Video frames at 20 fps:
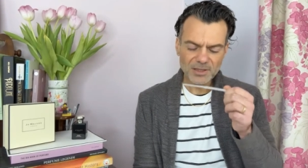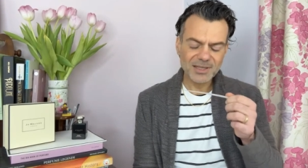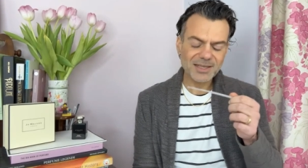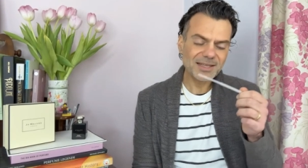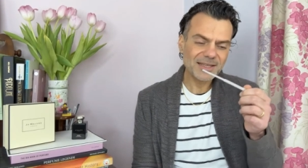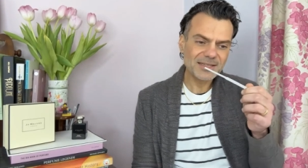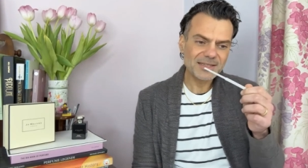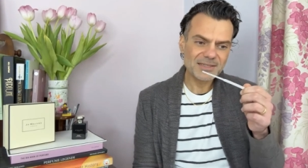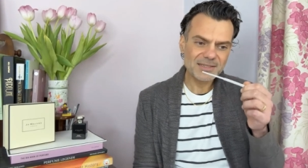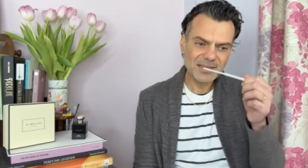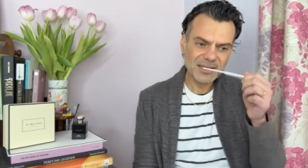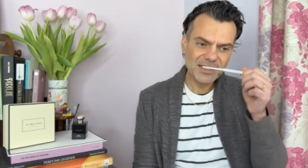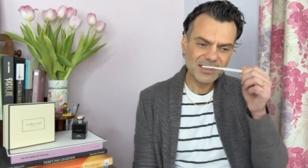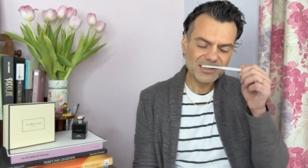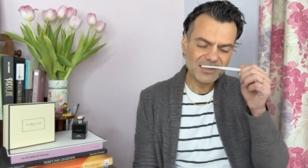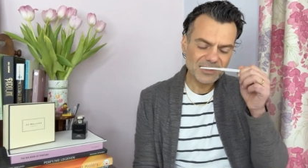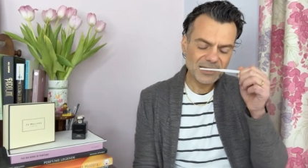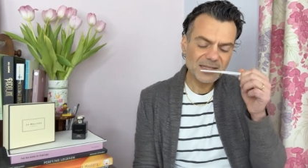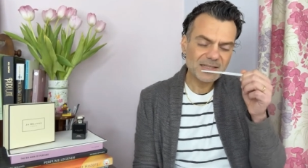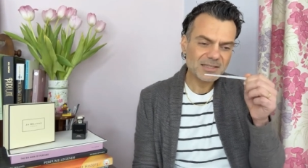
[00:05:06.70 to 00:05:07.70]

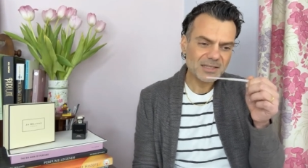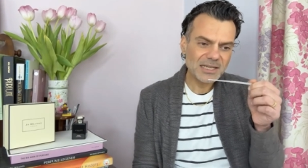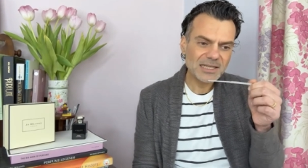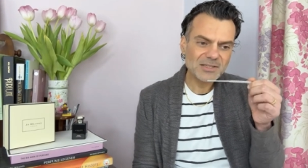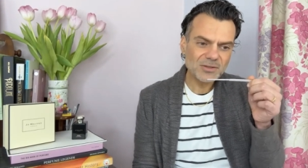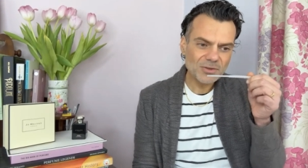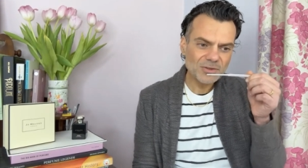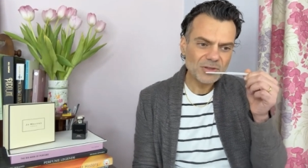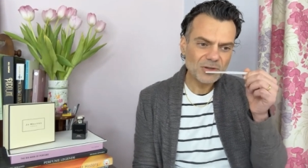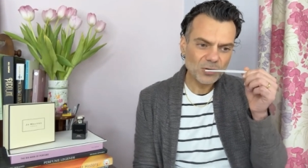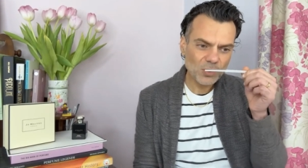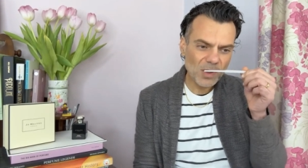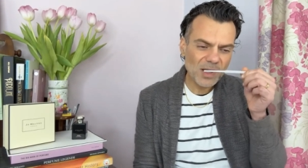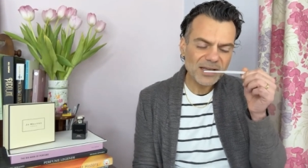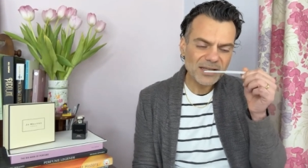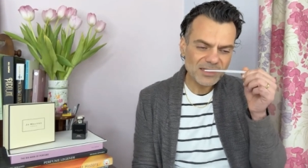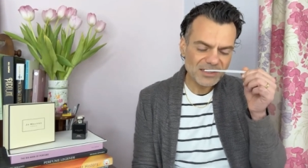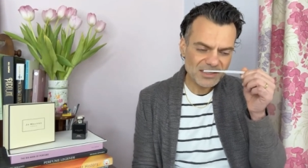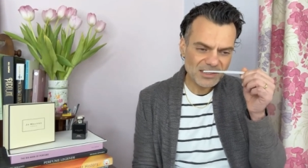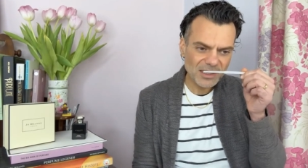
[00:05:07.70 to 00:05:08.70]
it's it's it's it's on the
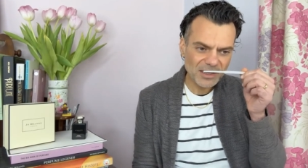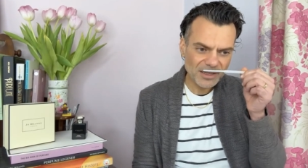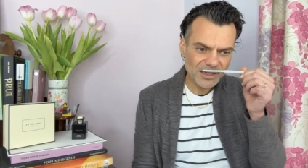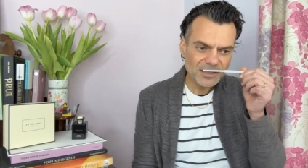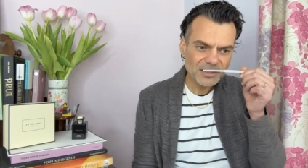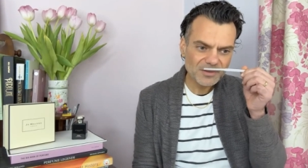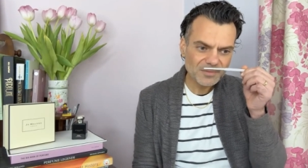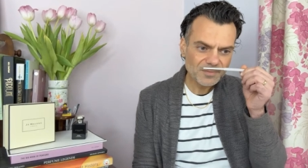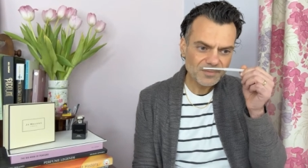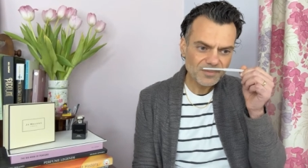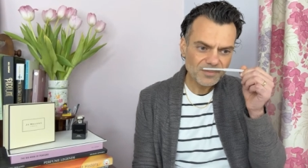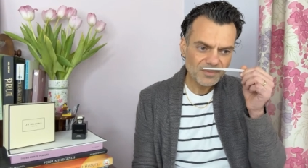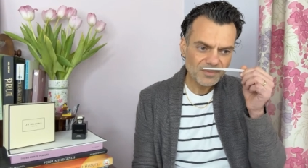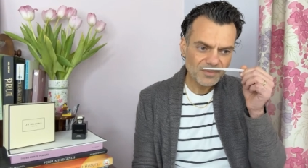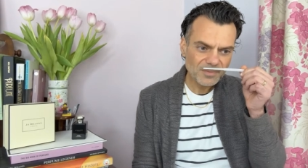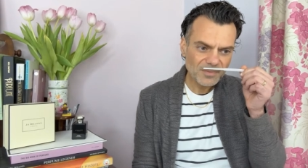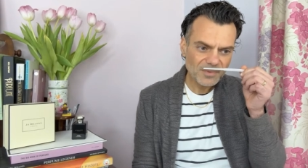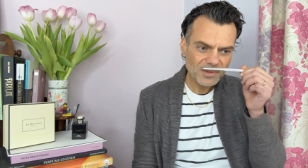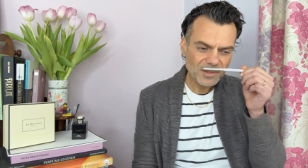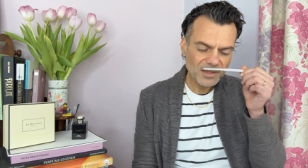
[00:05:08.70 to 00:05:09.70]
quiet side
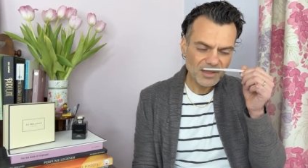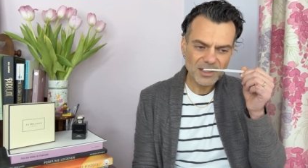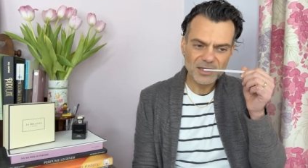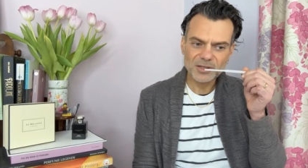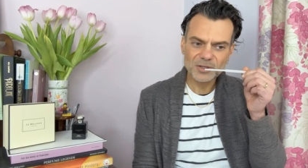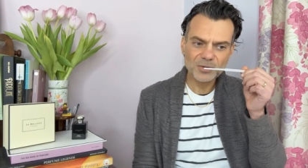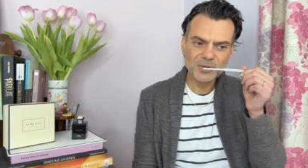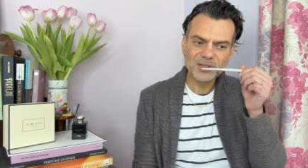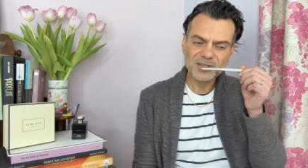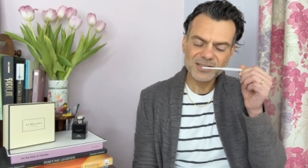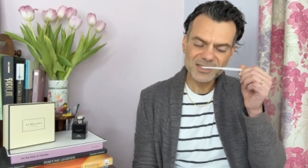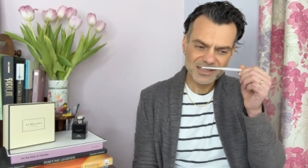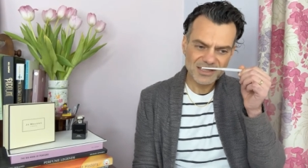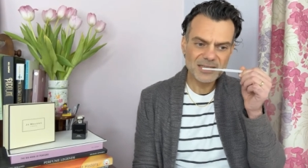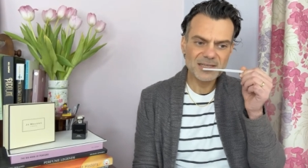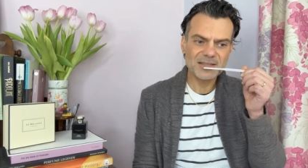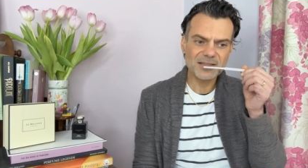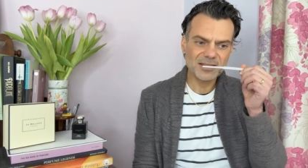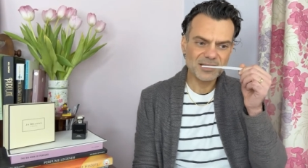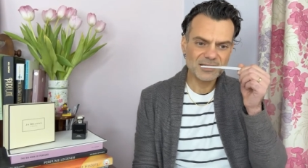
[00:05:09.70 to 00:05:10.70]
and you can
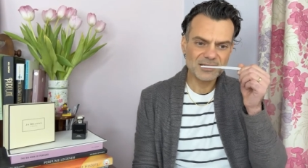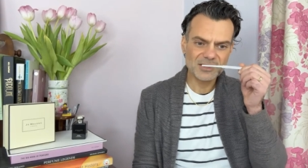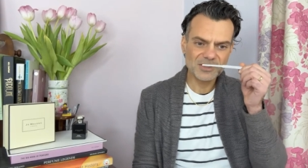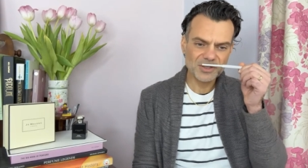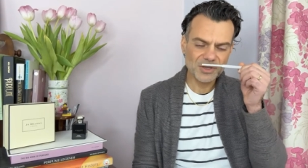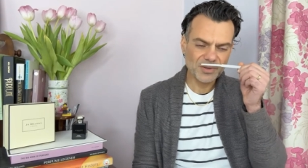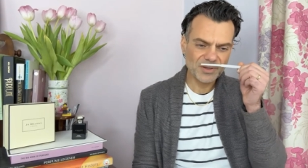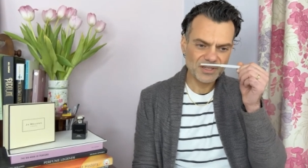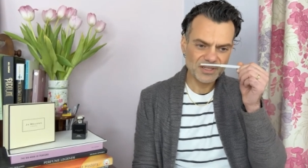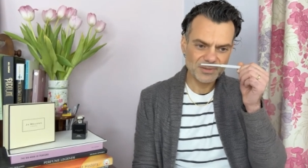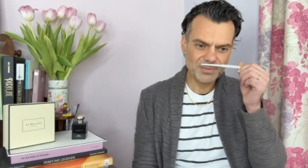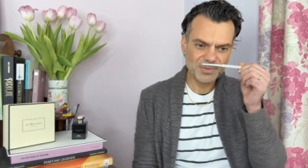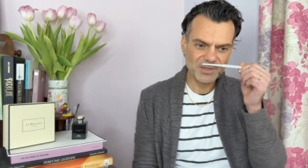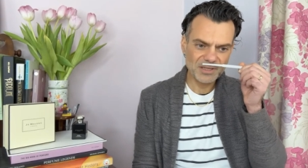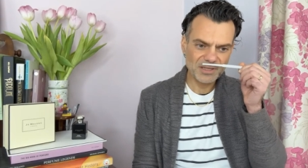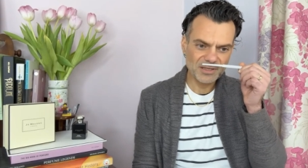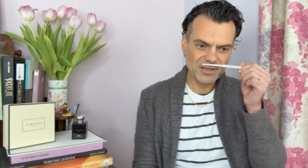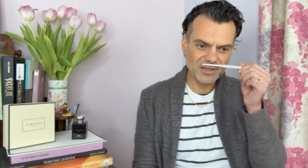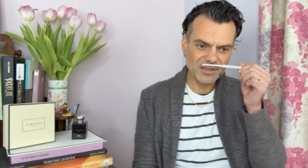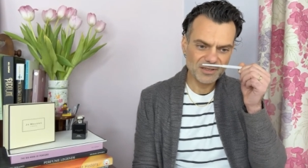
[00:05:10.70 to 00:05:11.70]
see that this is going to
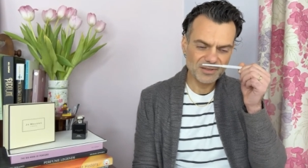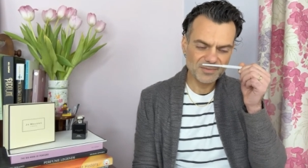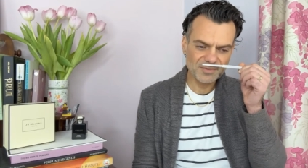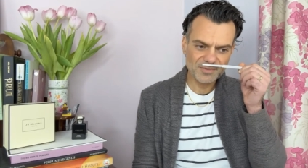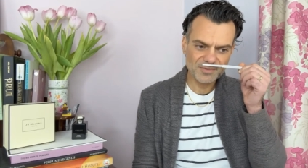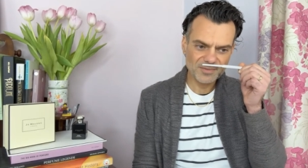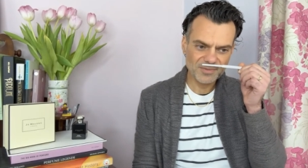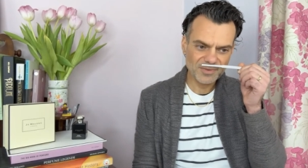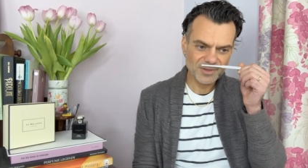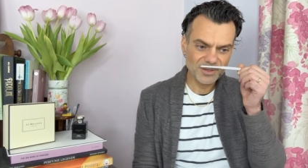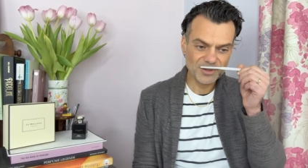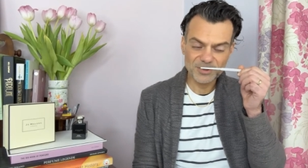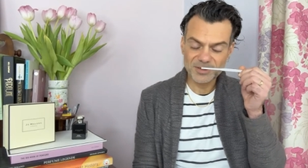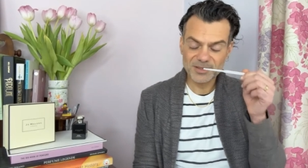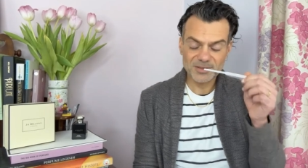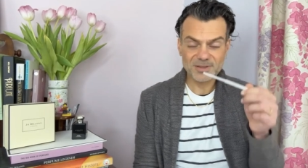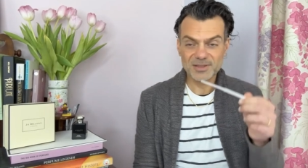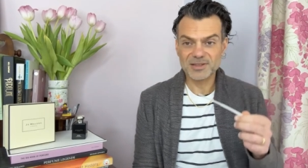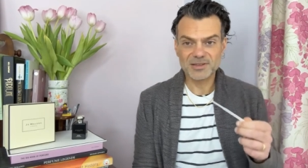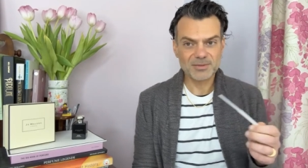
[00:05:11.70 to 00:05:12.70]
be a you
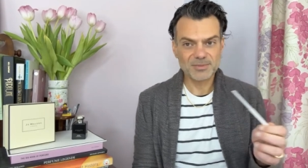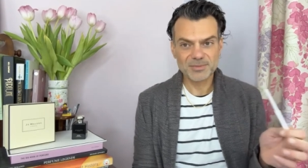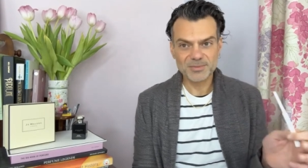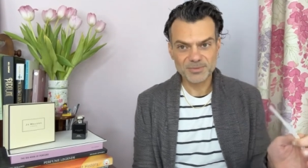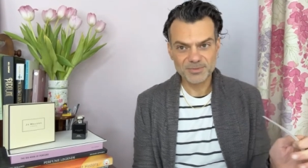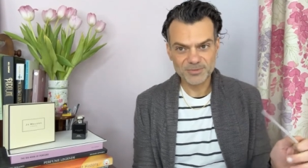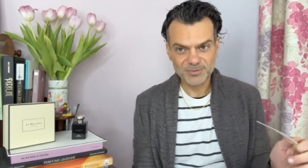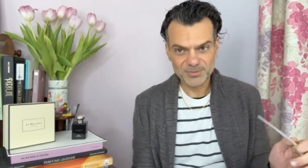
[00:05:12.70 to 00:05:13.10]
know it,